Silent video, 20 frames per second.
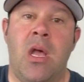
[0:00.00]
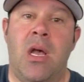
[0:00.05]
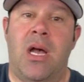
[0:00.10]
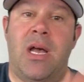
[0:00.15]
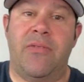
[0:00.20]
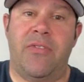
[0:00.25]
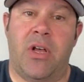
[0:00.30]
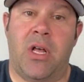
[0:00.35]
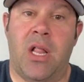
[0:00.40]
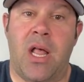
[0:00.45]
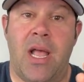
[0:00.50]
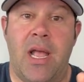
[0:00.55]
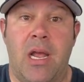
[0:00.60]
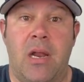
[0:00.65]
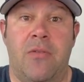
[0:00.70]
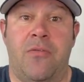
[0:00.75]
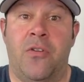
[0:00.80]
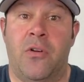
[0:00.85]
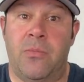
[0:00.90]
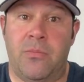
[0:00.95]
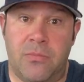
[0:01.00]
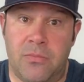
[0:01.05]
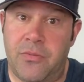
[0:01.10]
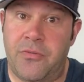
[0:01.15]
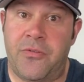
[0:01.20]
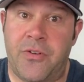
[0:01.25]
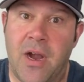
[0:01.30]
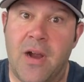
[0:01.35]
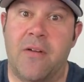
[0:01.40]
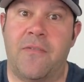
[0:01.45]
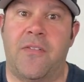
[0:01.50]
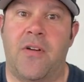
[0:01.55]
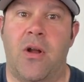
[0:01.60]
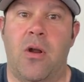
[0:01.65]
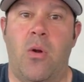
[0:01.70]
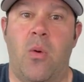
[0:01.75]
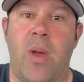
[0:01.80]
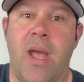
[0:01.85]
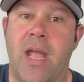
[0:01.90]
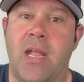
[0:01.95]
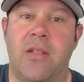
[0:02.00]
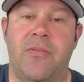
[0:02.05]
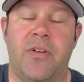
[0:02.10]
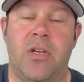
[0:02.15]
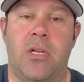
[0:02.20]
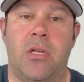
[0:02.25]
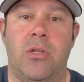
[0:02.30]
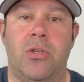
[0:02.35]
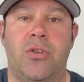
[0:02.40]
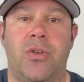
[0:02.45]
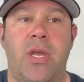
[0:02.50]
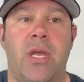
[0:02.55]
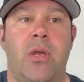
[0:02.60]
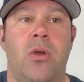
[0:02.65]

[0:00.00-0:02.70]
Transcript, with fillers: I have a client from far, far away, different country,